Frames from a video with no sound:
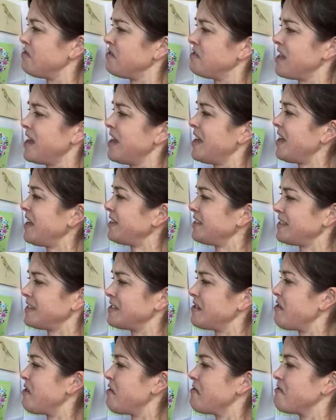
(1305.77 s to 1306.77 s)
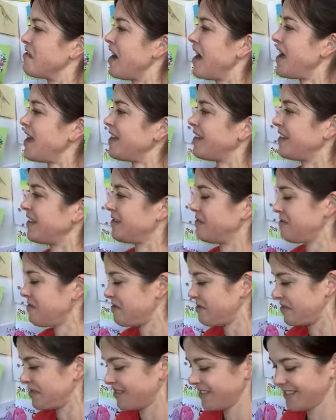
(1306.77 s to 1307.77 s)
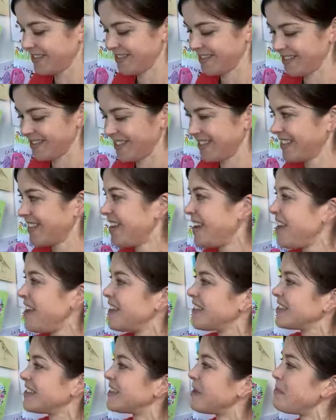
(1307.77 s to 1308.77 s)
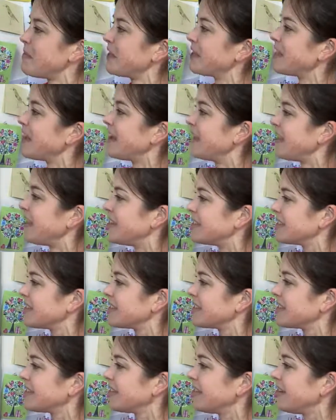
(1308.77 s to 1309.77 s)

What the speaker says: That's not right at all. Something like this.